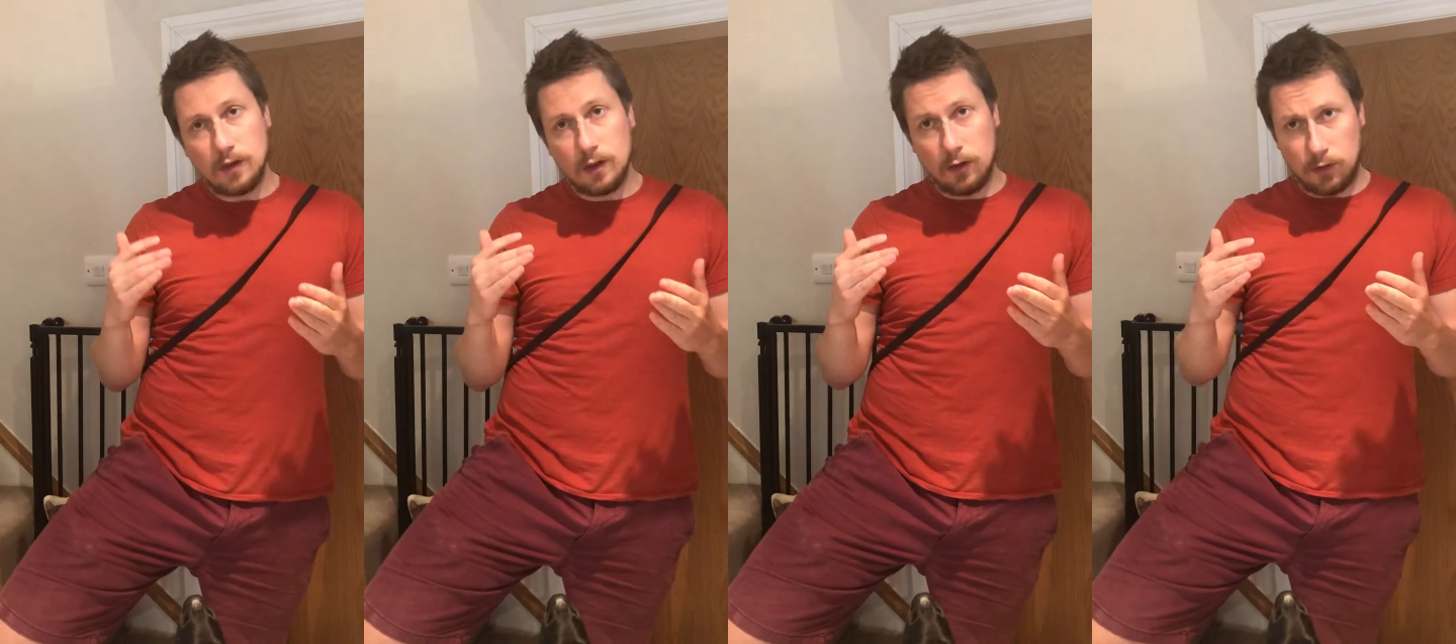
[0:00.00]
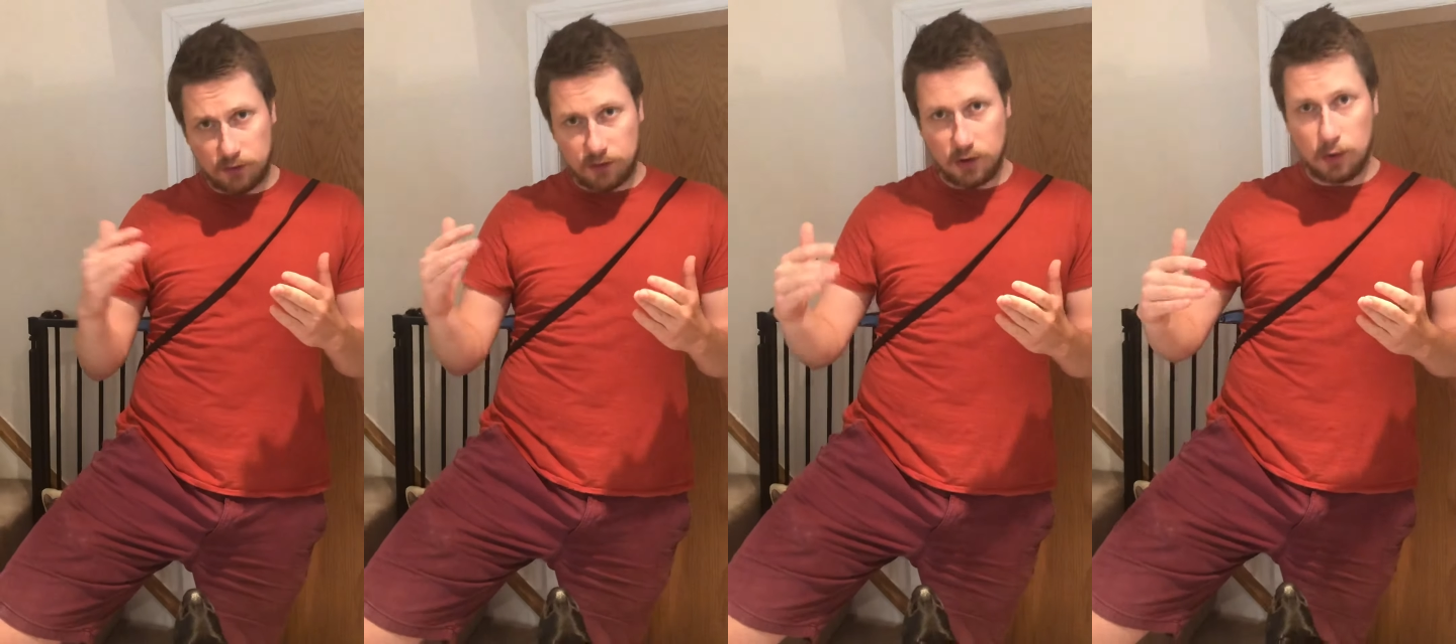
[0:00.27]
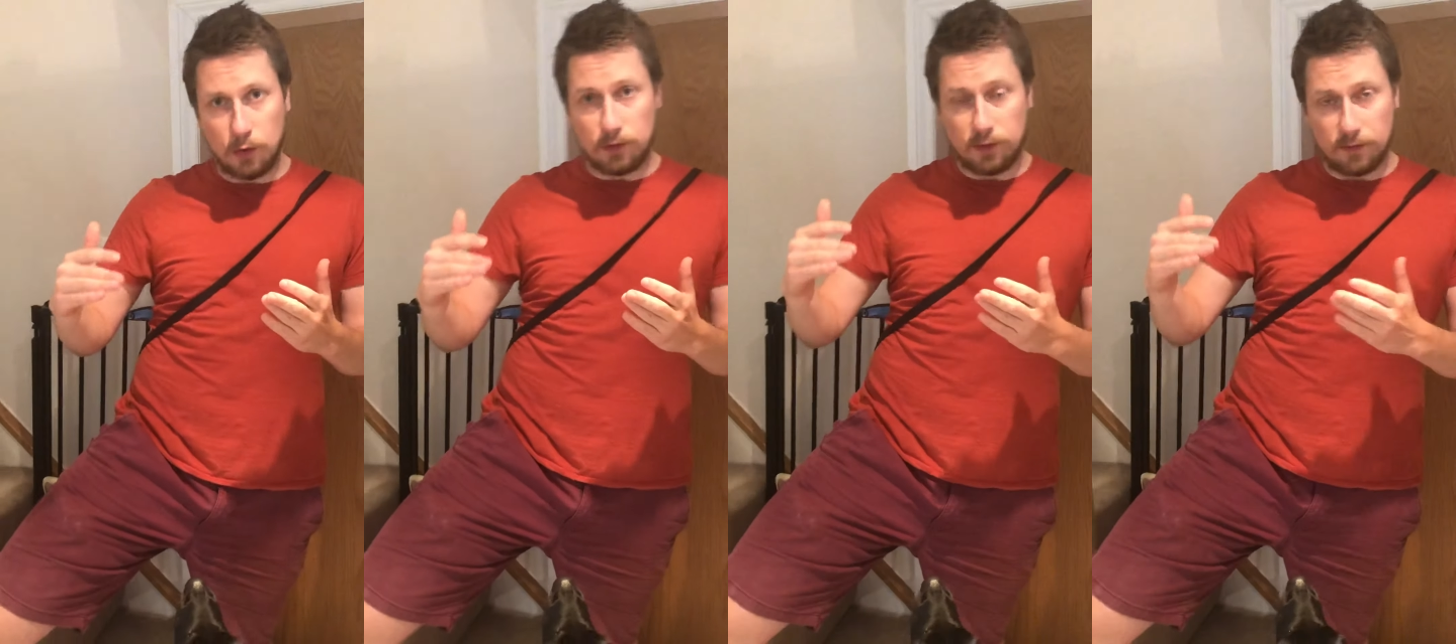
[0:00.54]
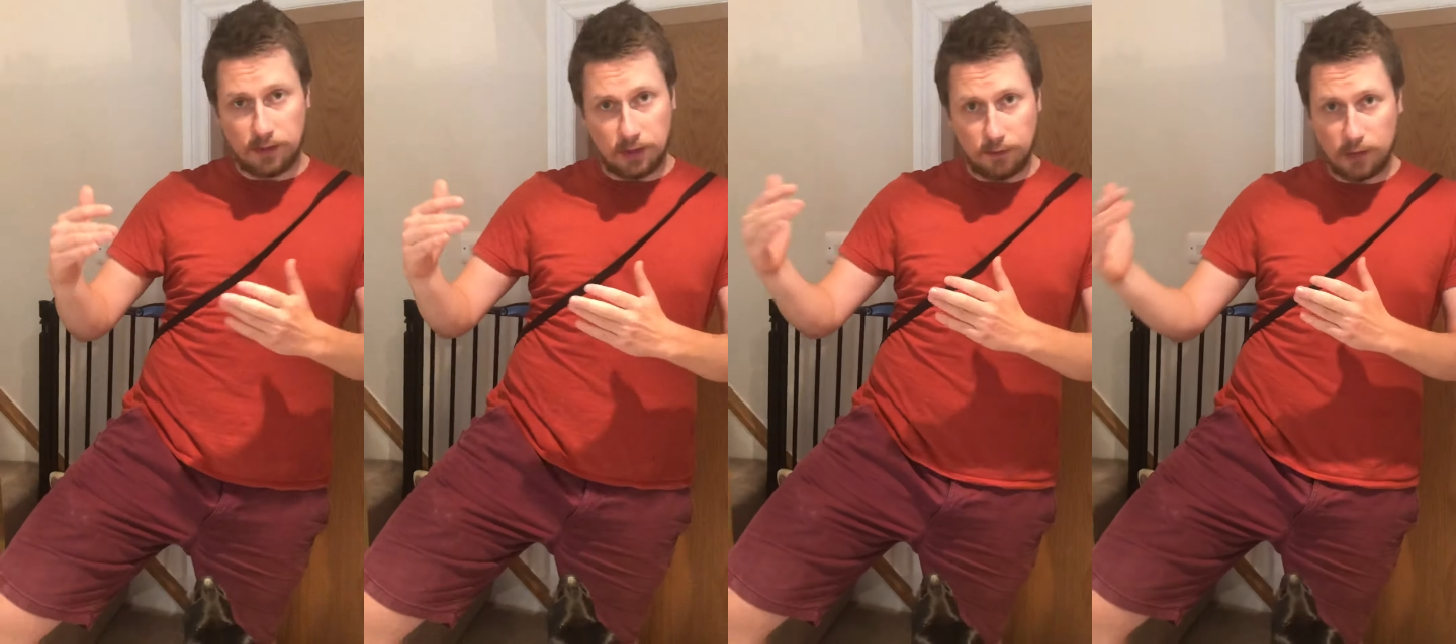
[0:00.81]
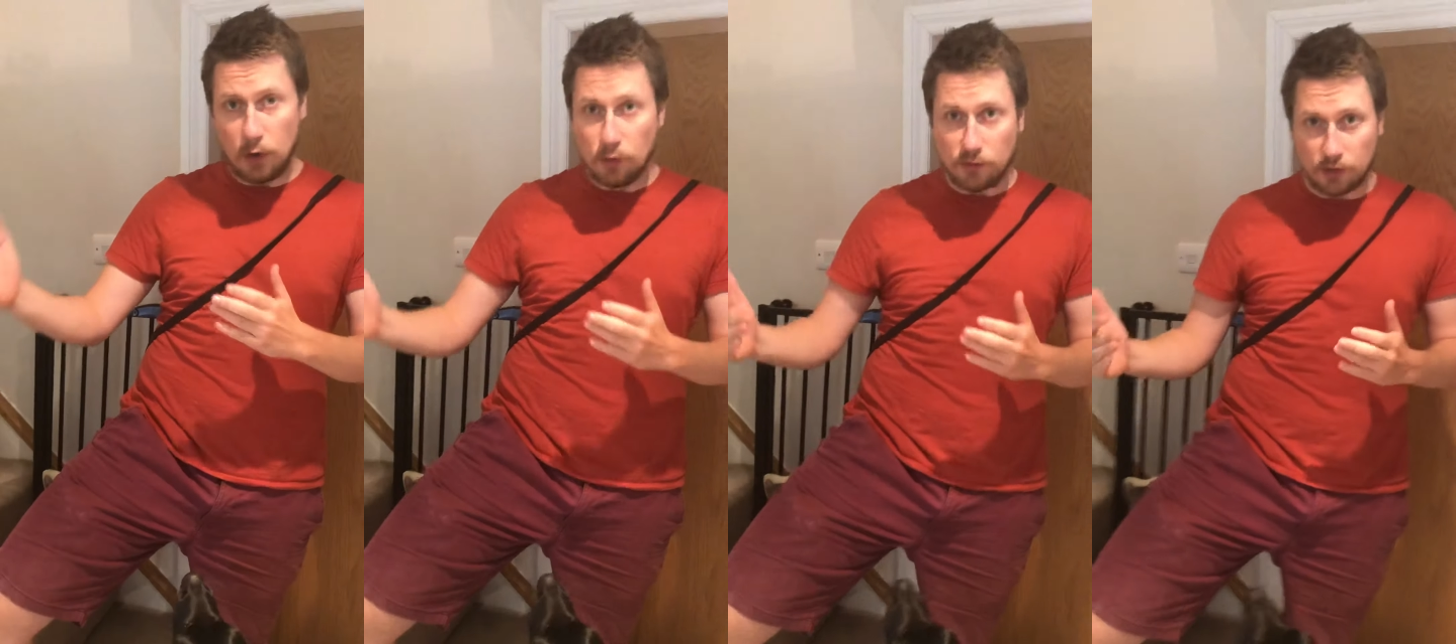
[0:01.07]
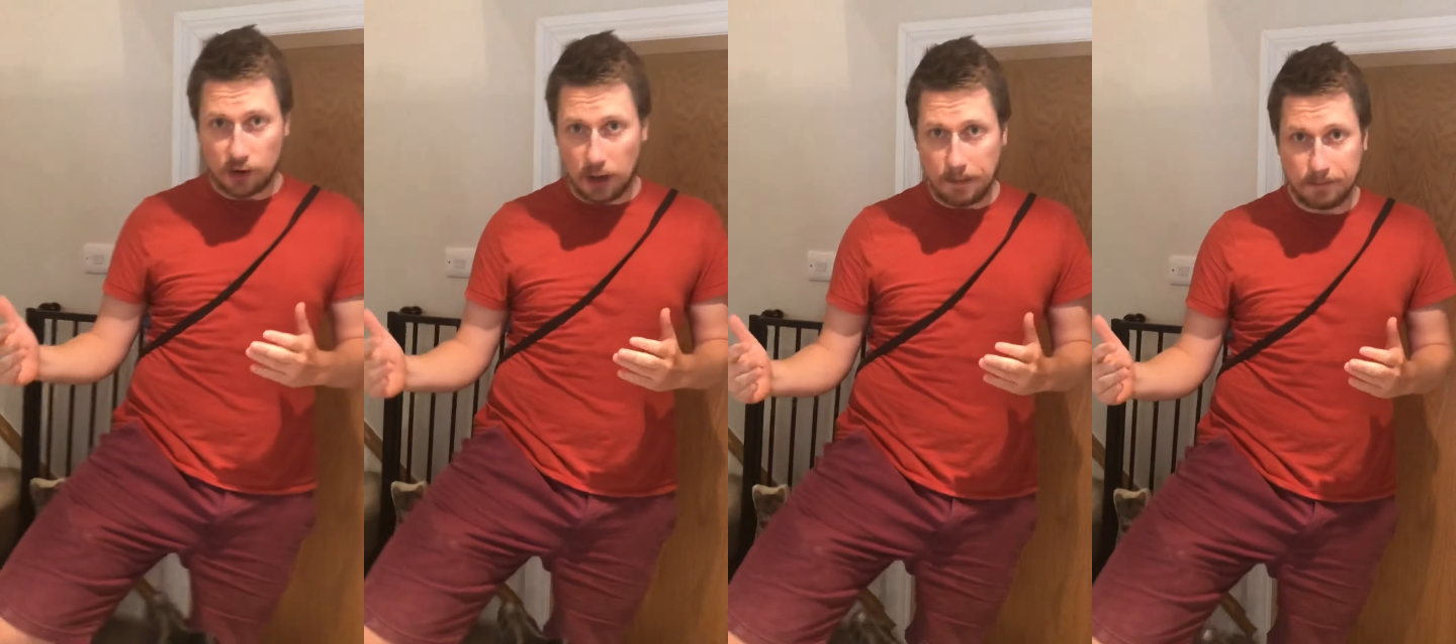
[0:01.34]
the shoes of in the
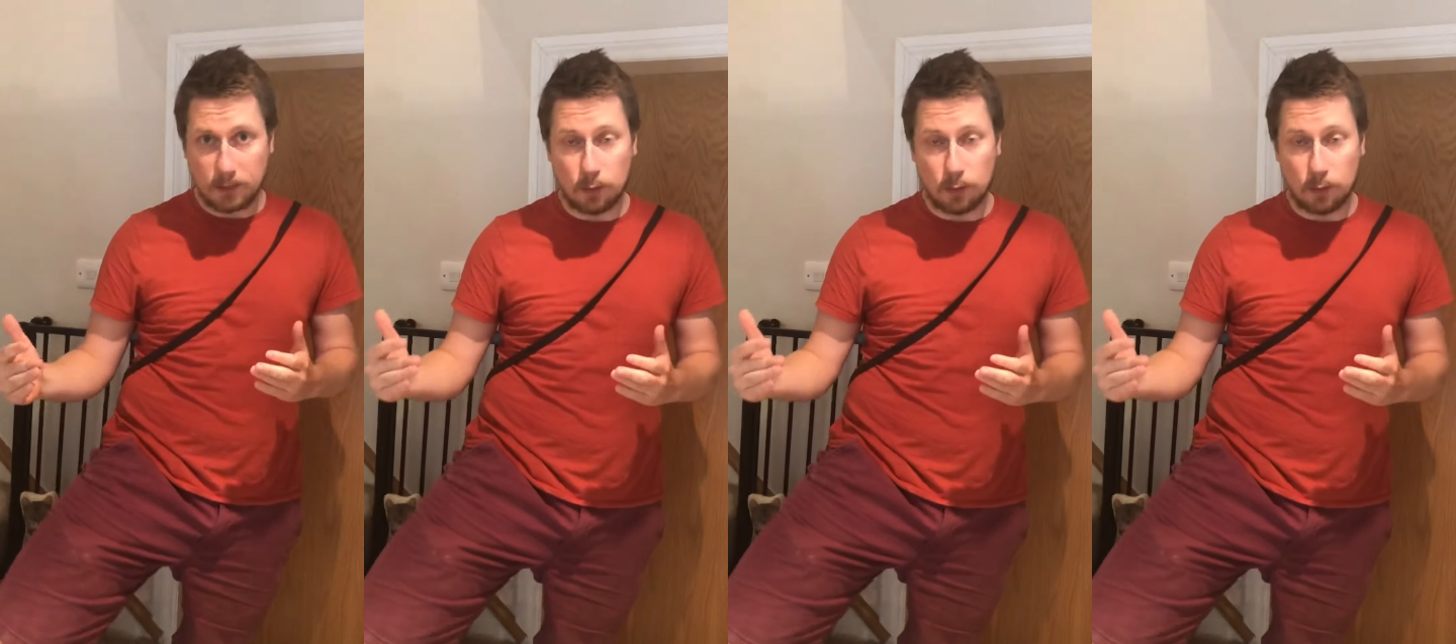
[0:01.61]
future,